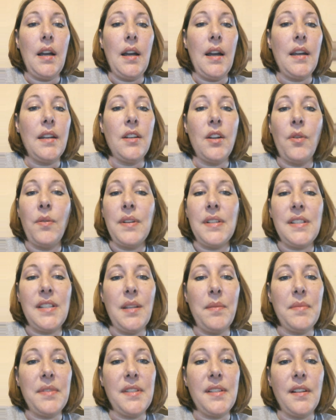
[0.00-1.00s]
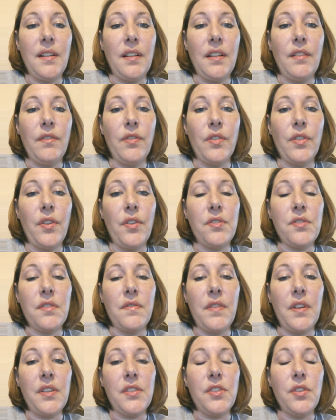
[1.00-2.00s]
I know it seems silly for those
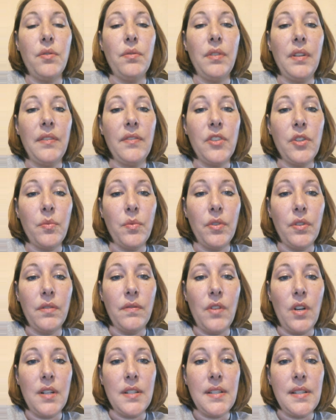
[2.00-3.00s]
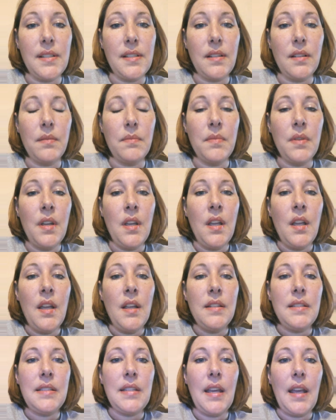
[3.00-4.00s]
of us who live in the world of autism
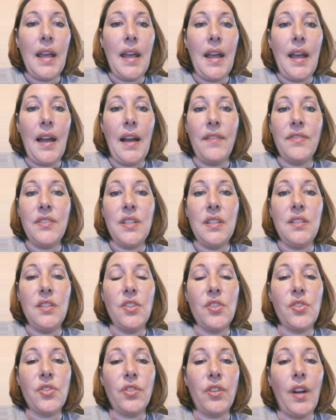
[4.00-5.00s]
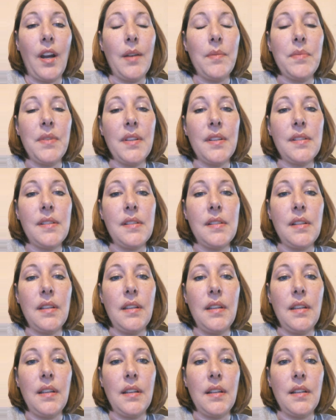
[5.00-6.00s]
to have to describe this
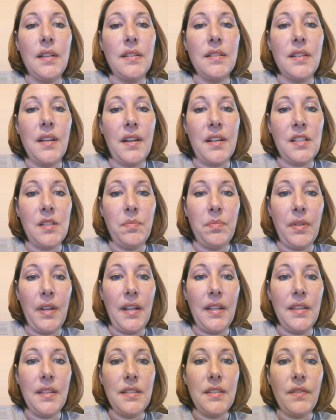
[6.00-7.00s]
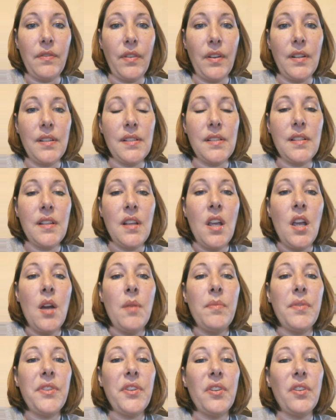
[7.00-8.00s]
and explain the difference,
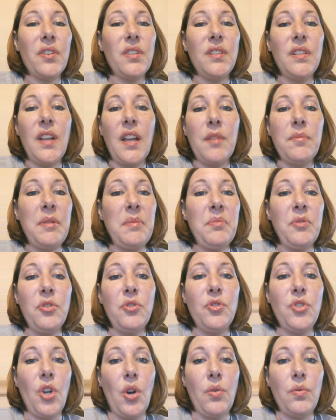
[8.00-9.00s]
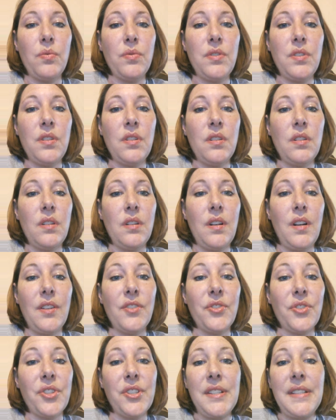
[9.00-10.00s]
but there are a lot of people who don't
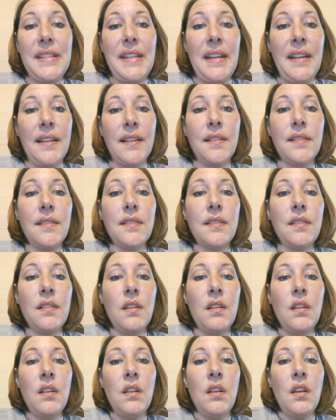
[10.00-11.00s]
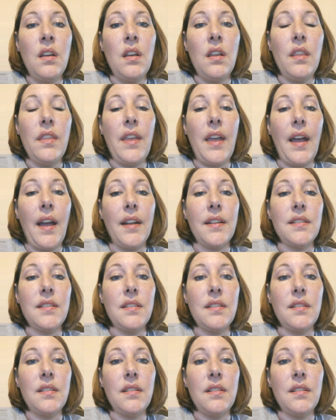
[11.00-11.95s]
understand that